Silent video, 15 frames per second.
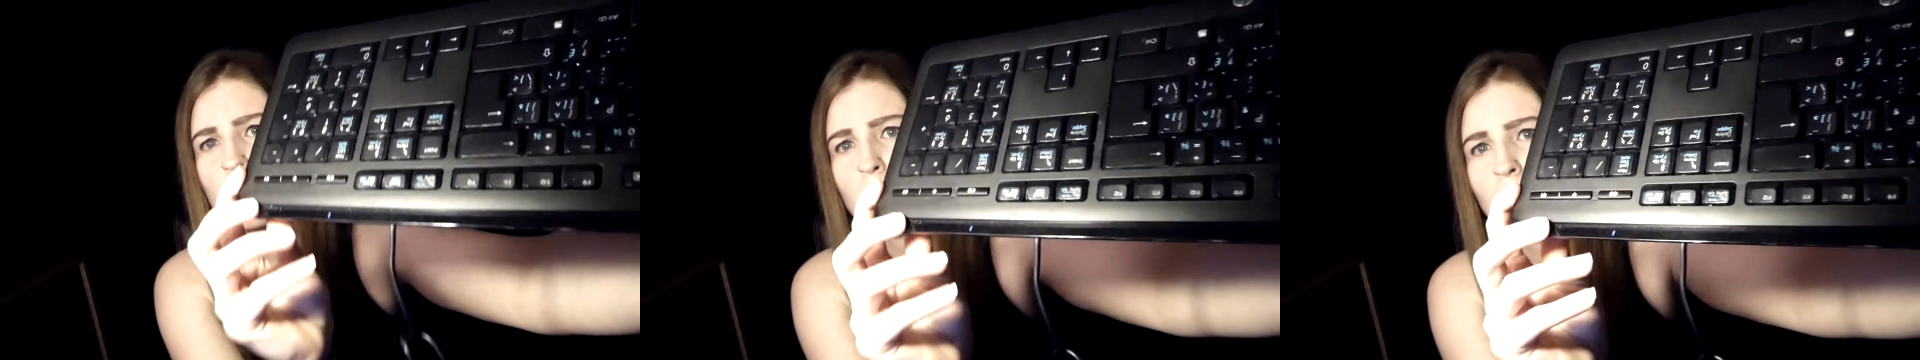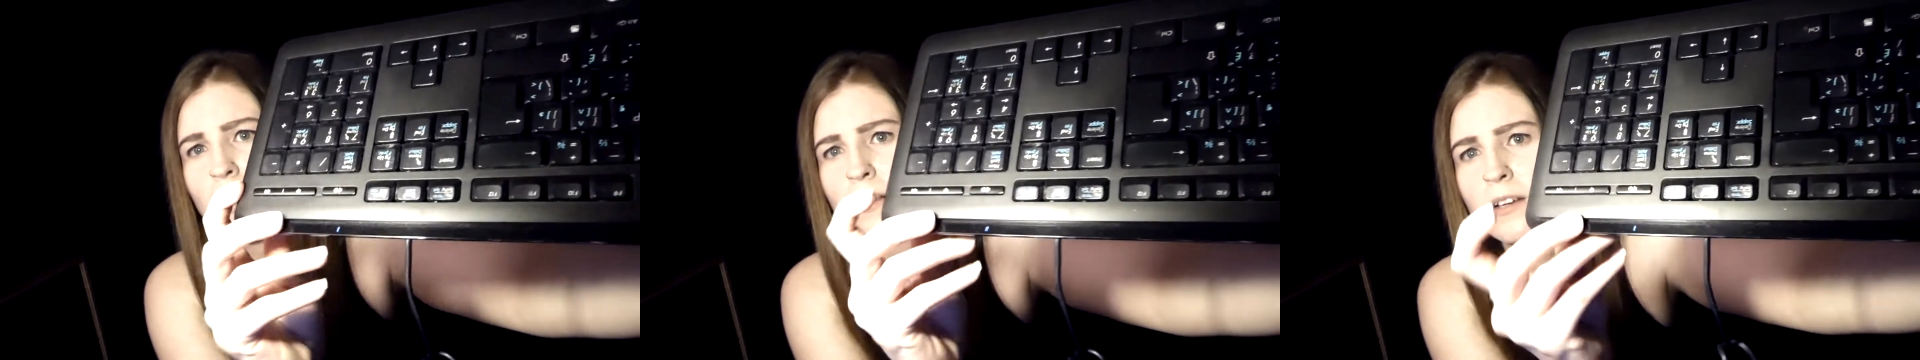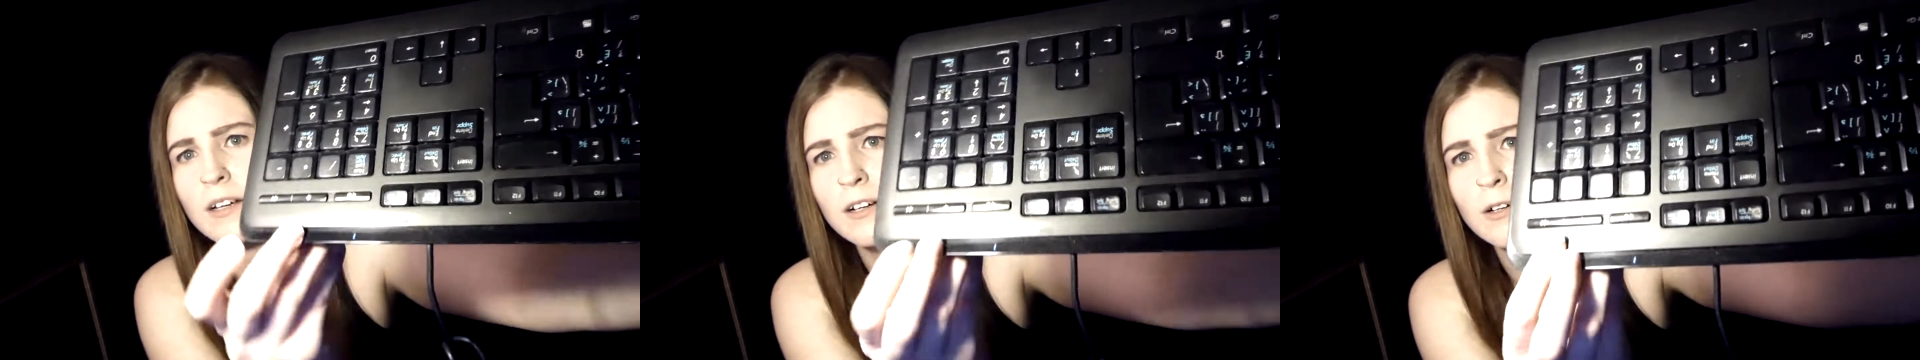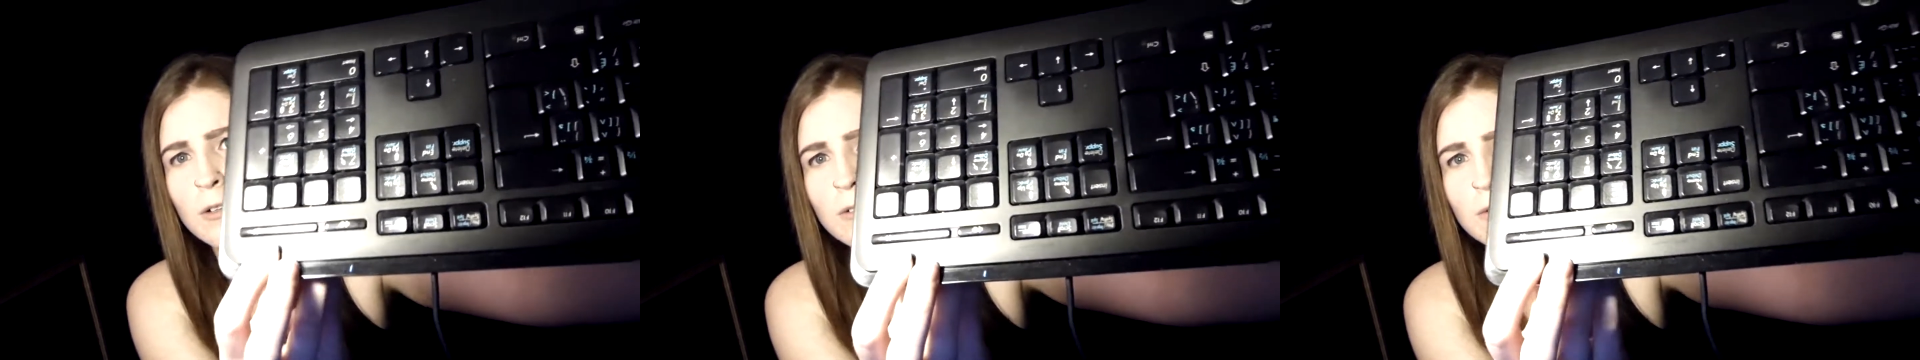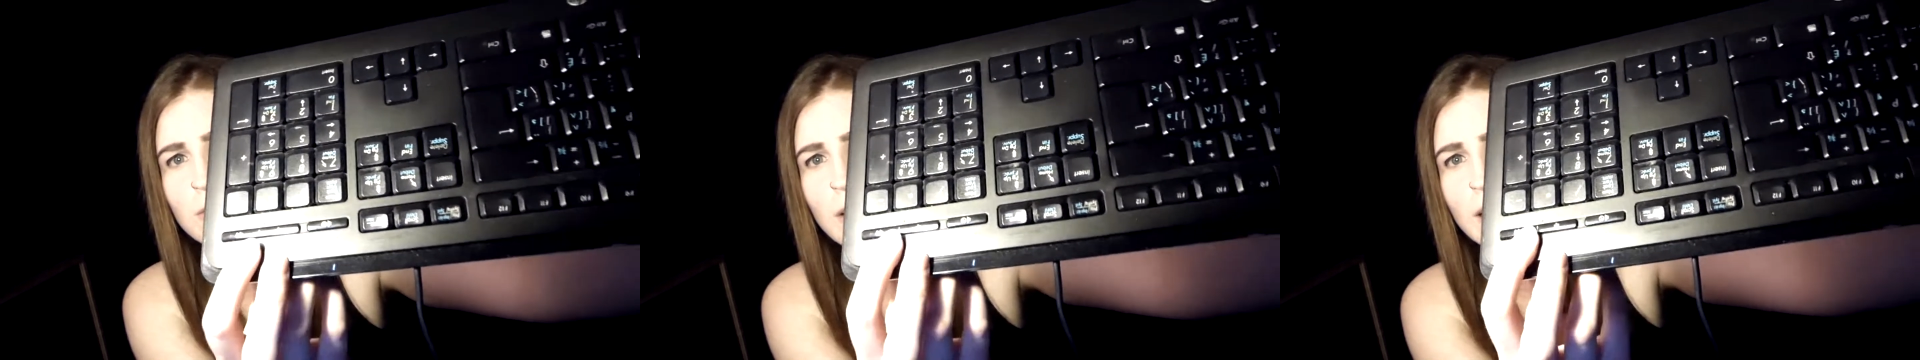a while ago,
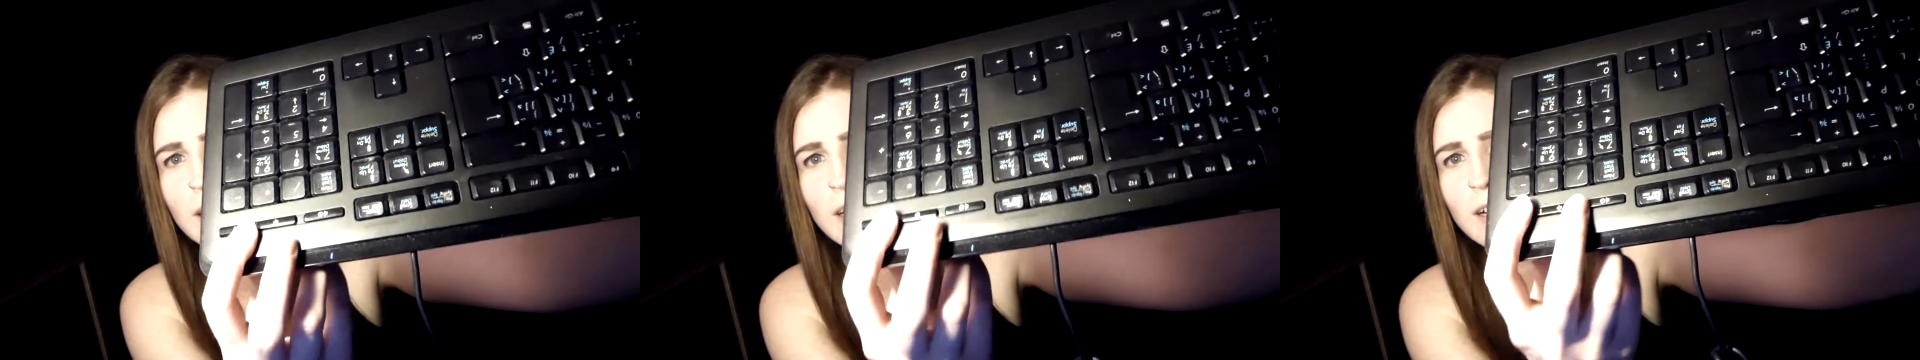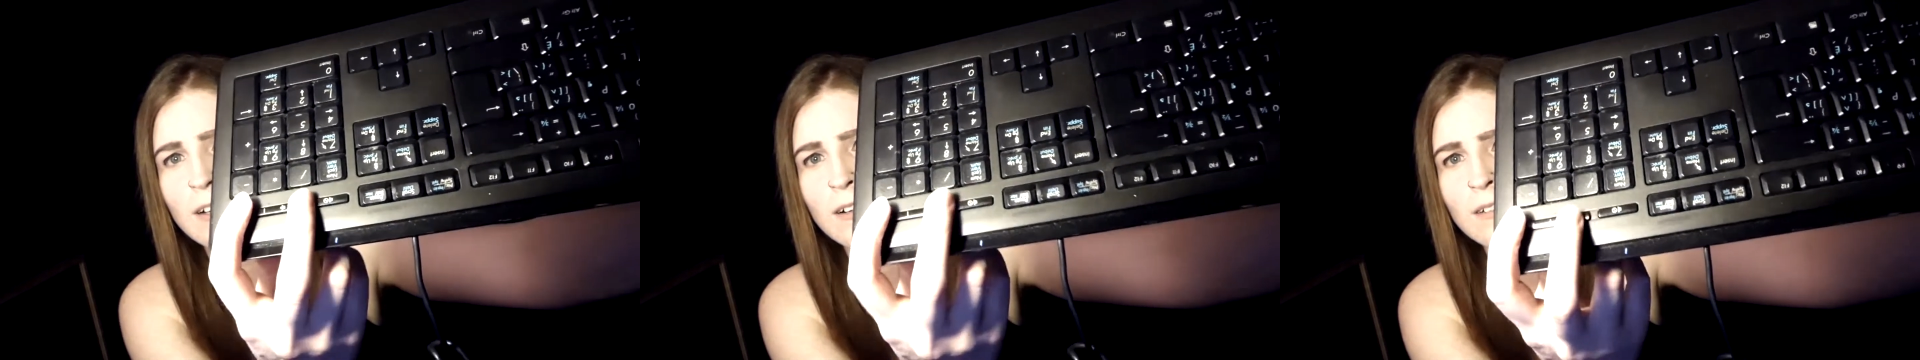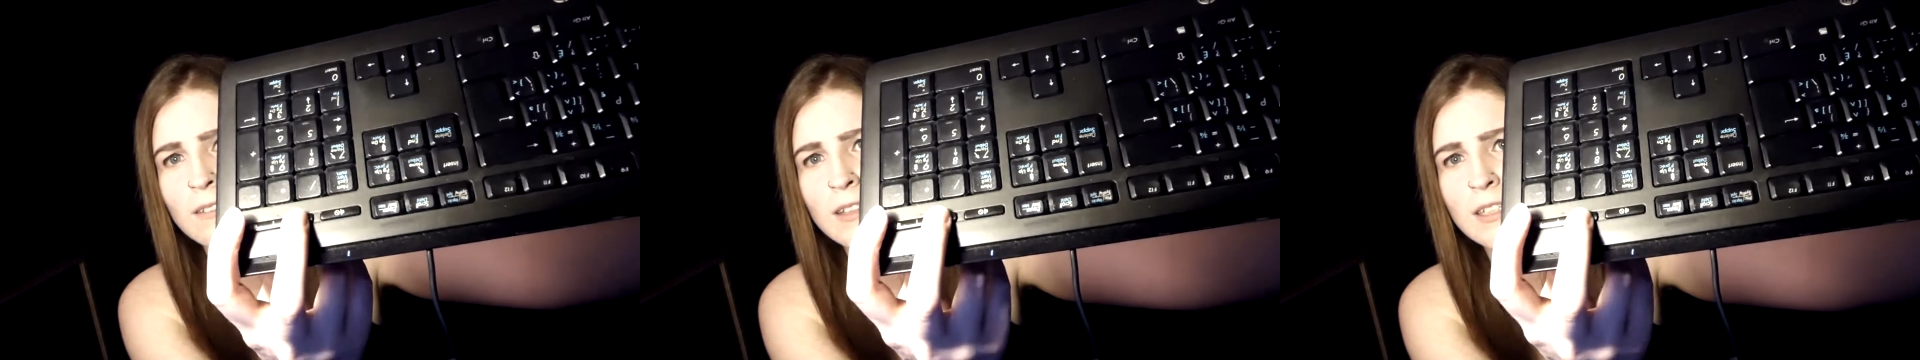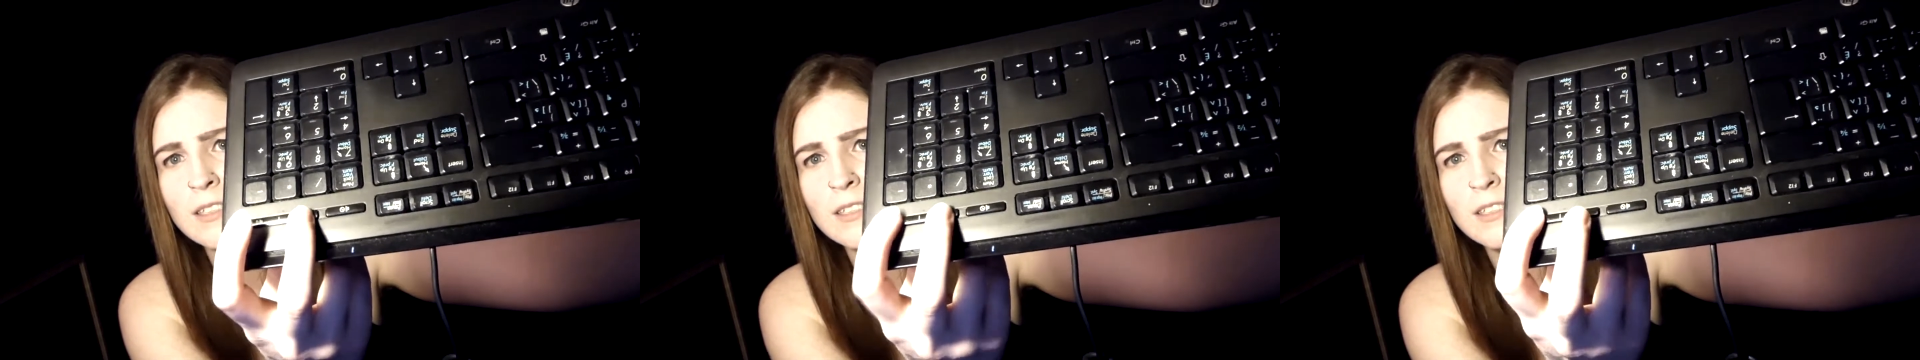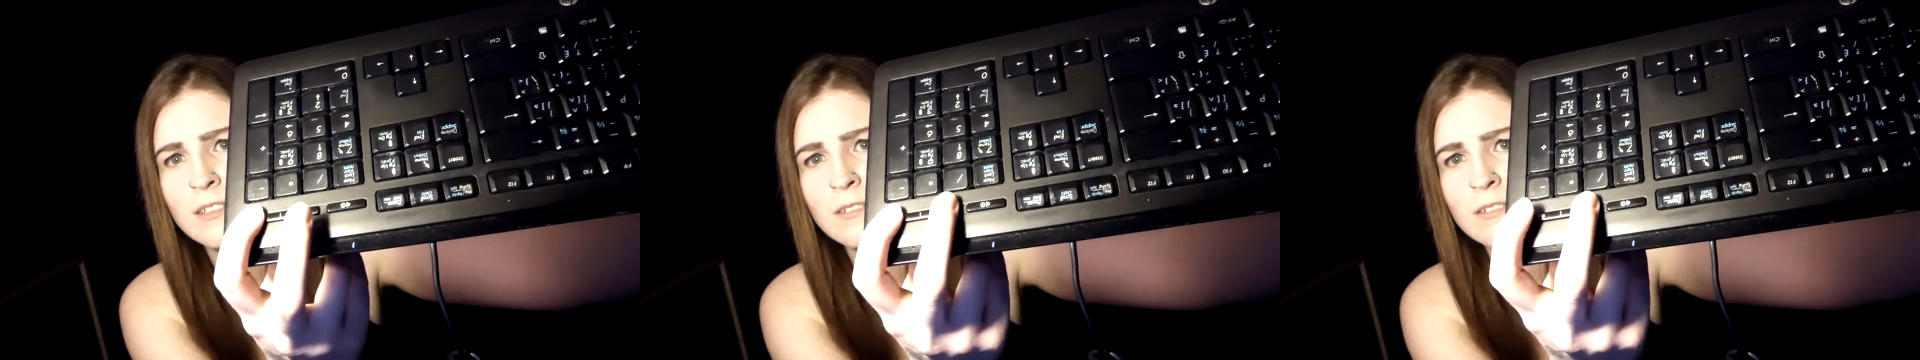right here, these
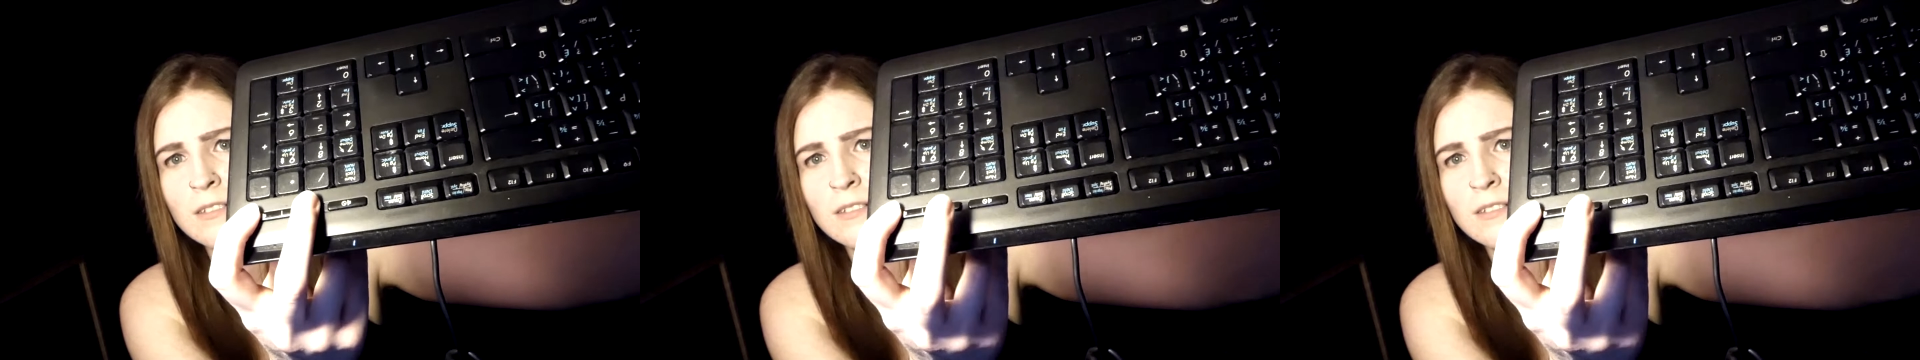two,